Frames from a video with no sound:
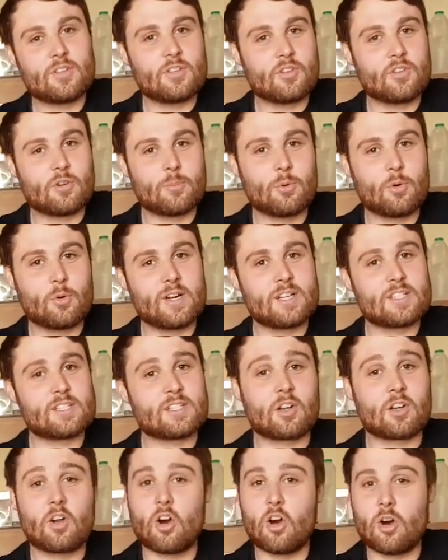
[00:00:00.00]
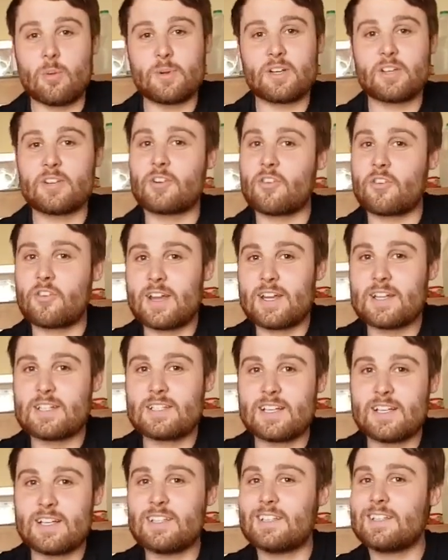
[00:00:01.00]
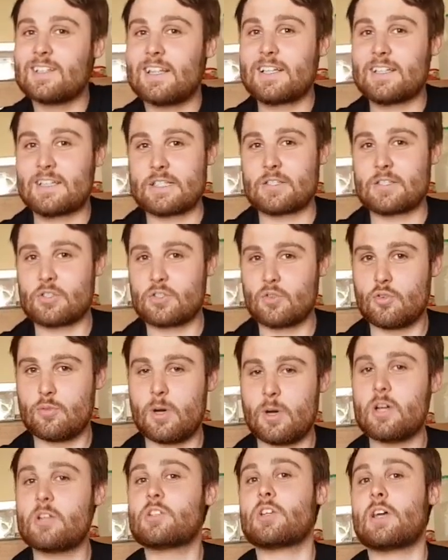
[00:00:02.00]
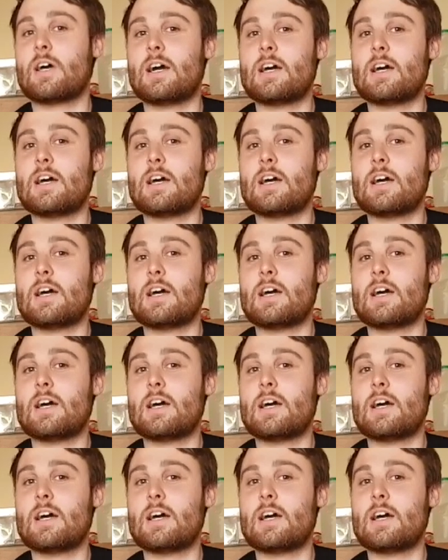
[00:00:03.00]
your boa is a common or a red tail and liked it so much,